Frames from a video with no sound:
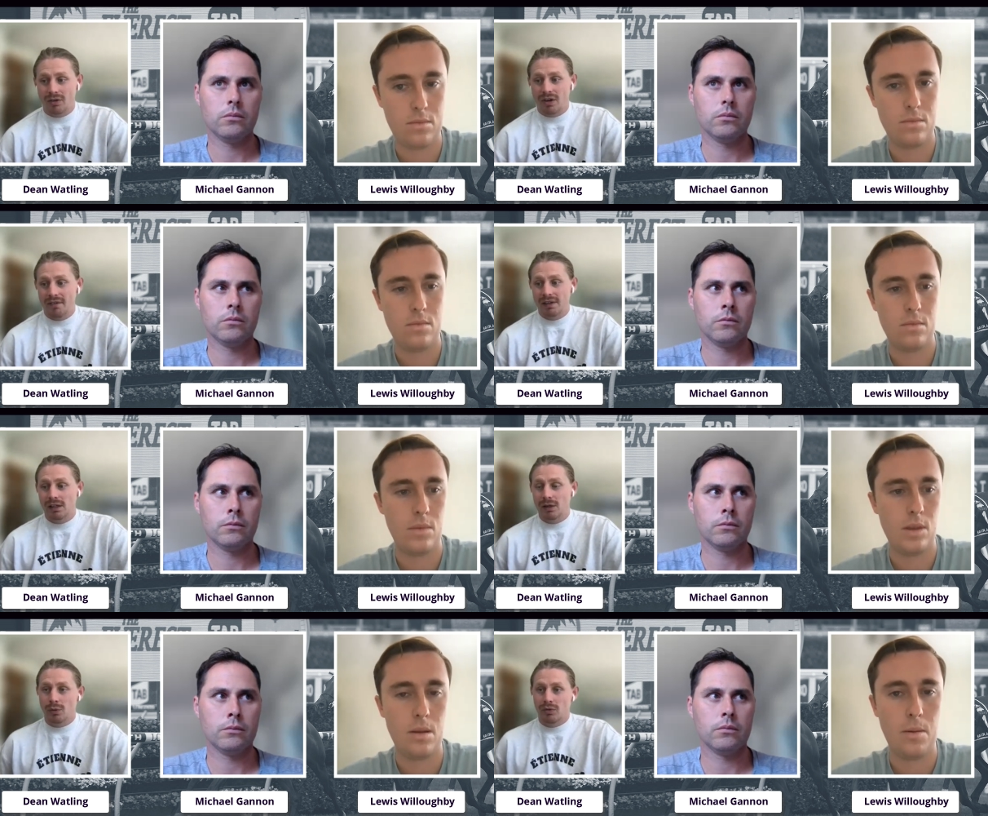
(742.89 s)
Speaker 1: could have a
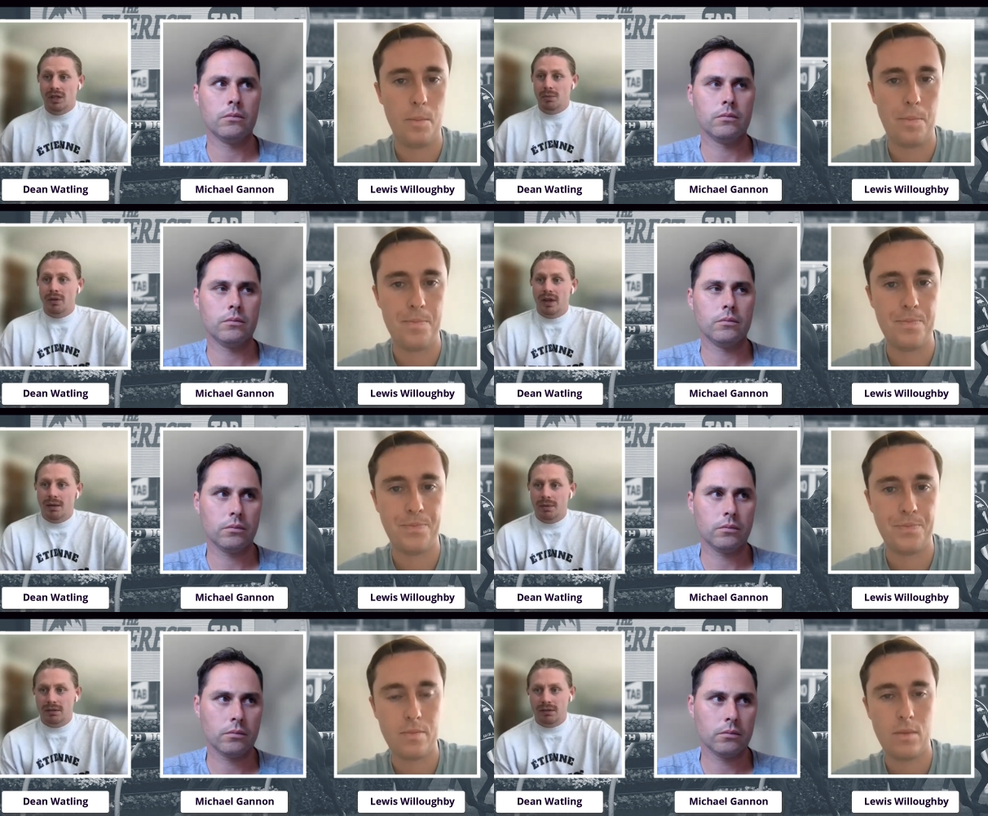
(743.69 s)
little nibble
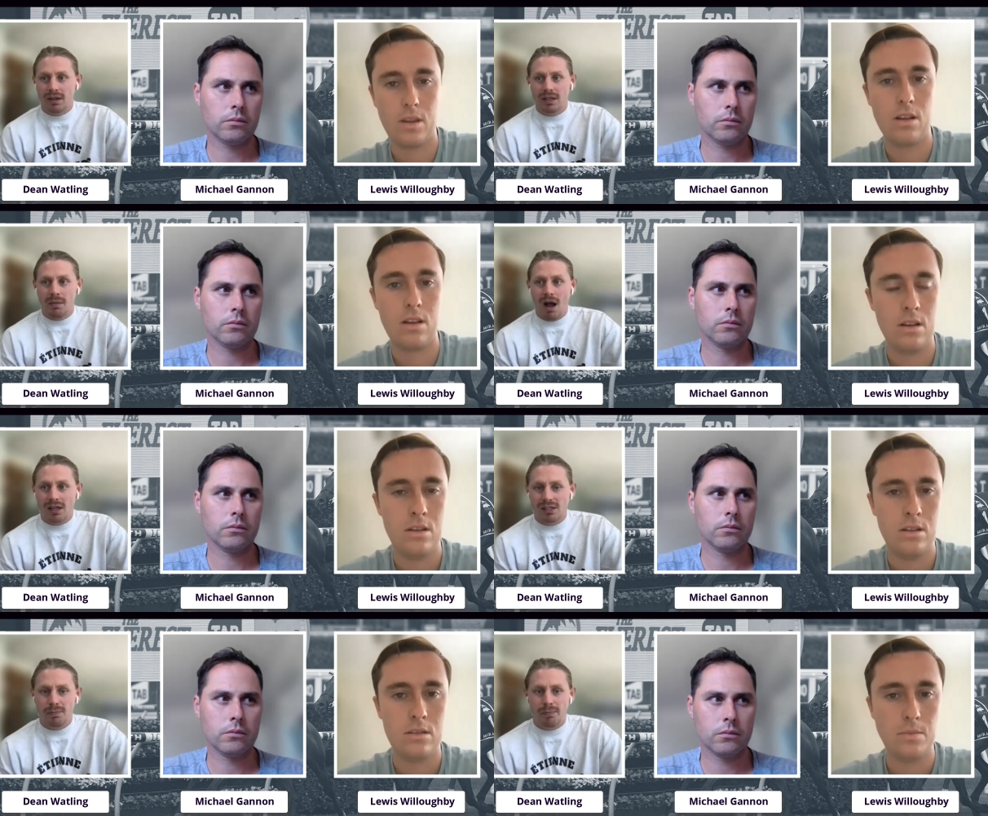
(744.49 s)
there, but I think the
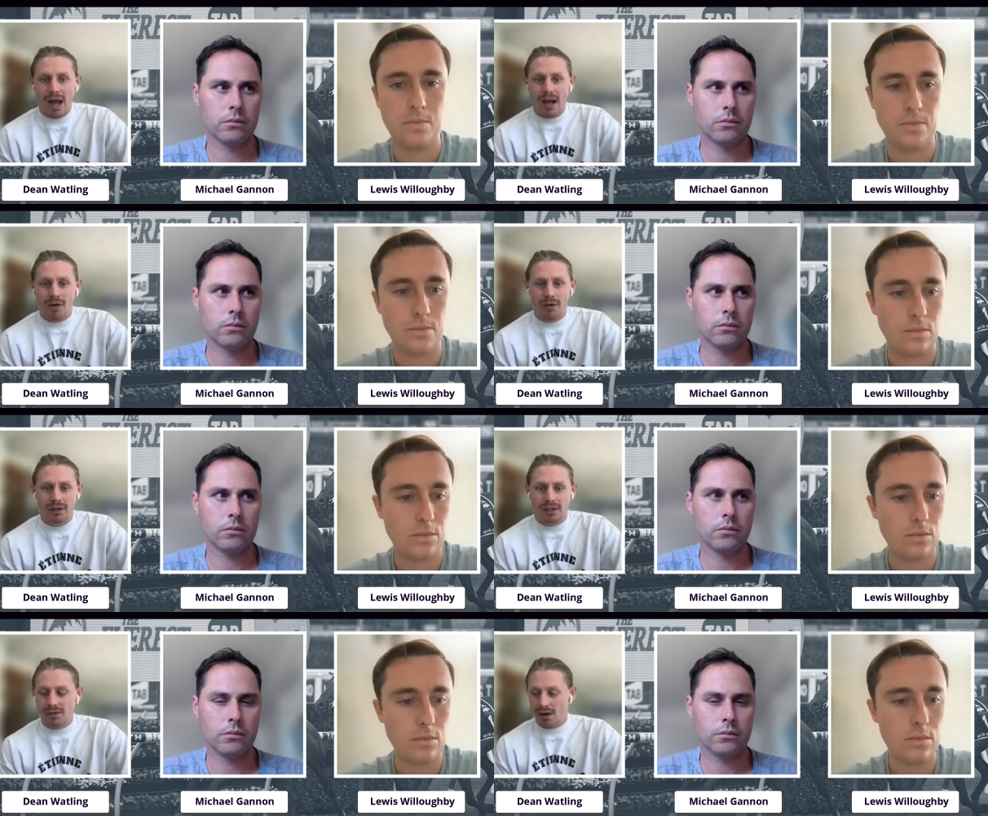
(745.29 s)
market's bang
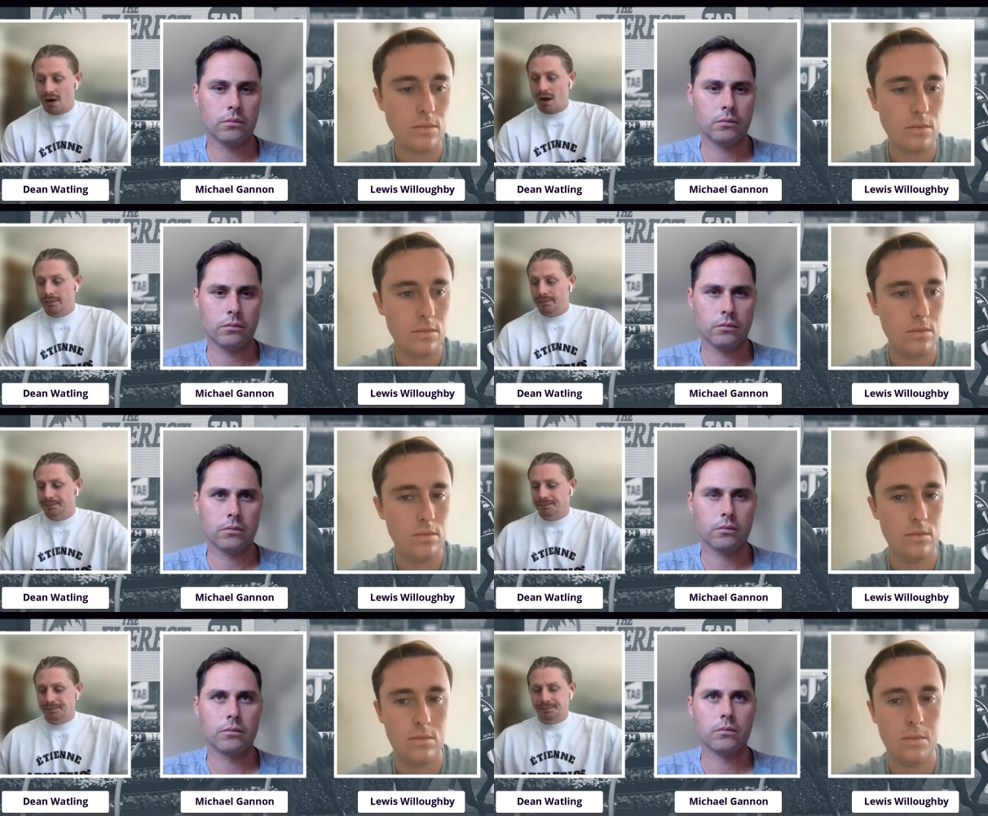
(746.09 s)
on this far out.
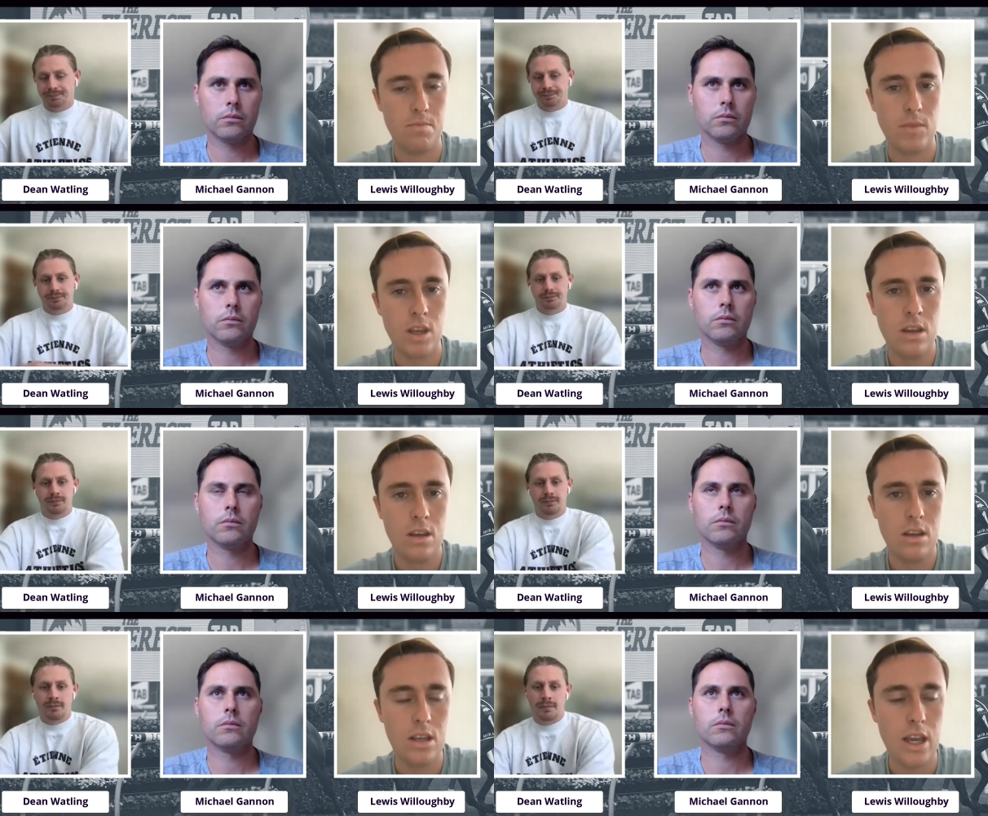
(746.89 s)

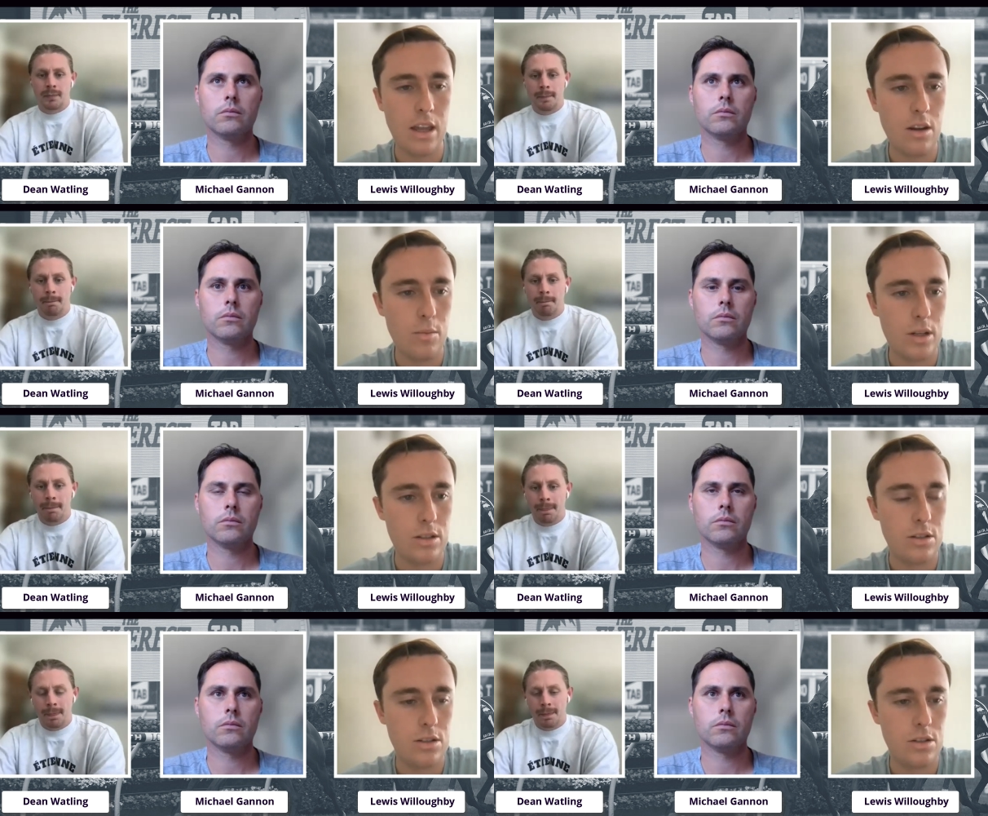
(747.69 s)
Speaker 2: Yeah, not
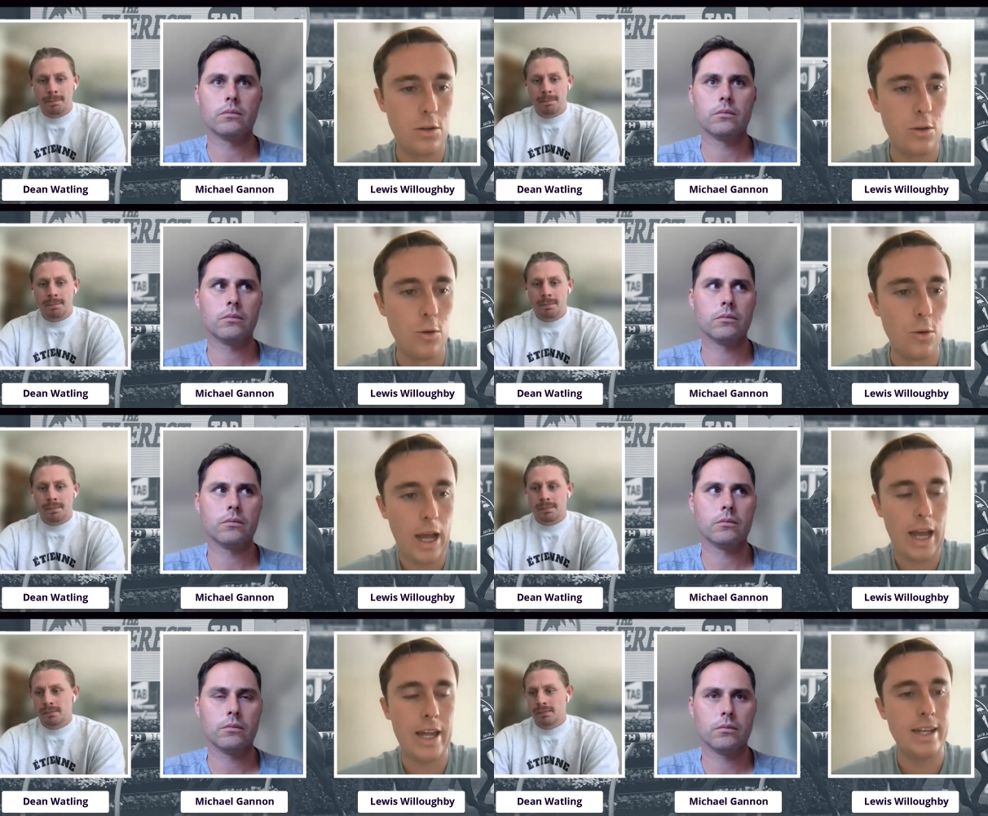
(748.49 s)
much to
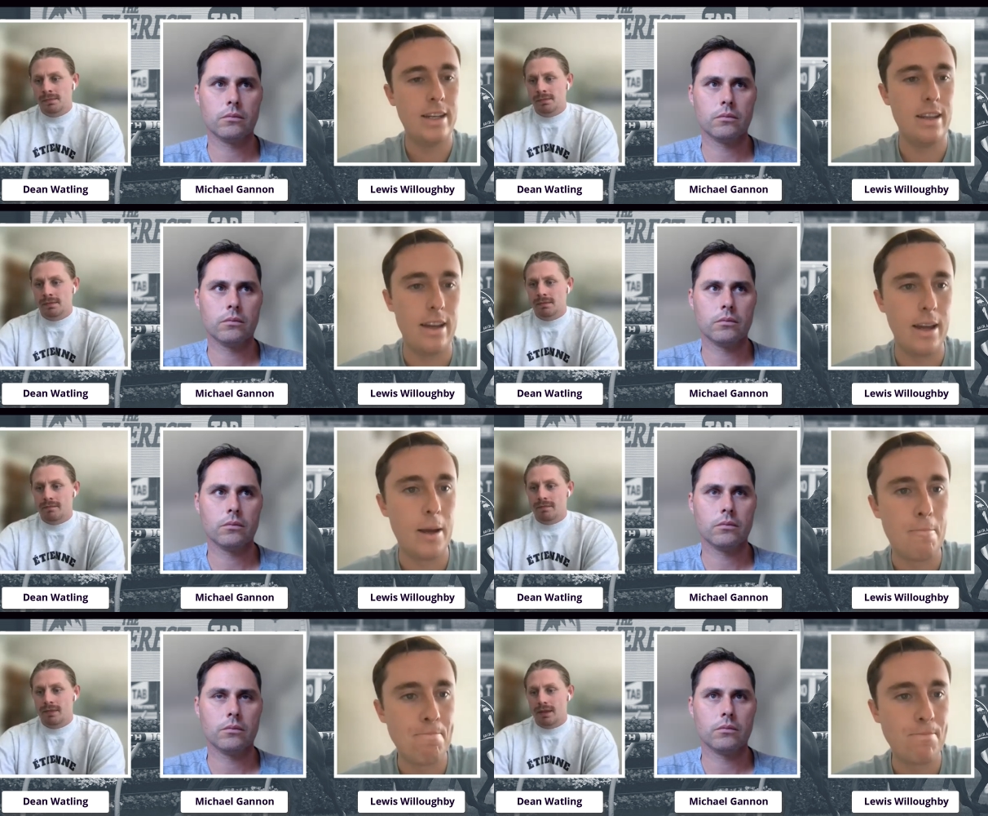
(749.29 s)
add.
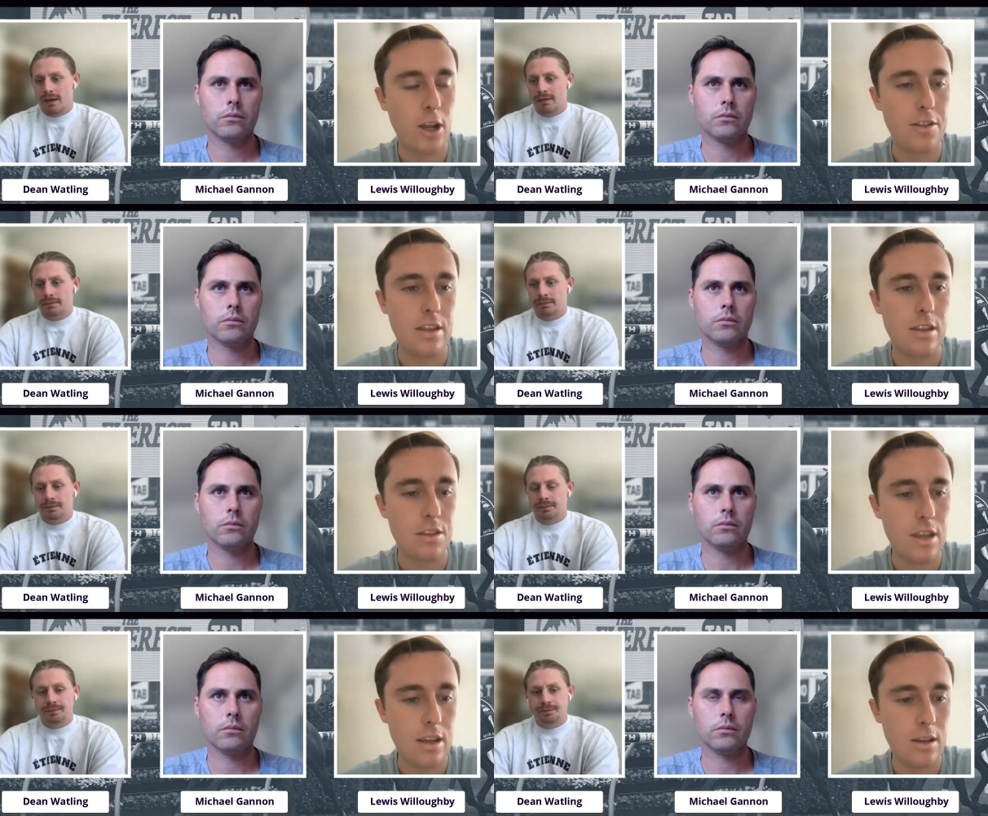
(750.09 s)
Um, I think the
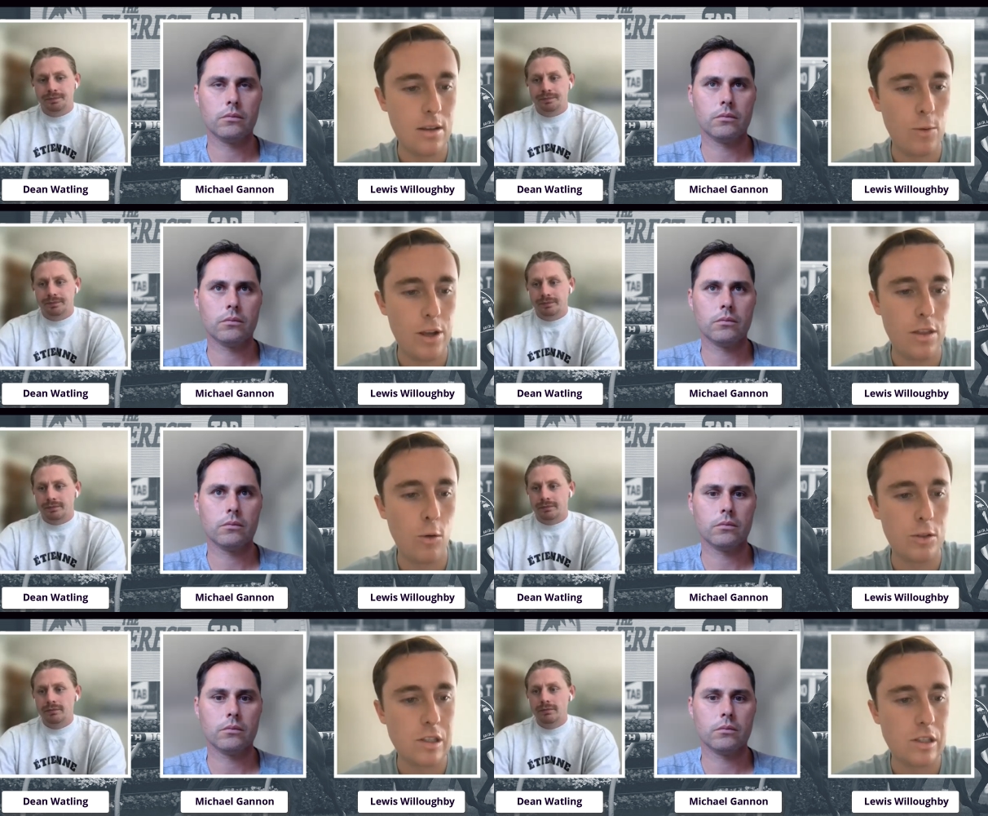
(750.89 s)
thing with horses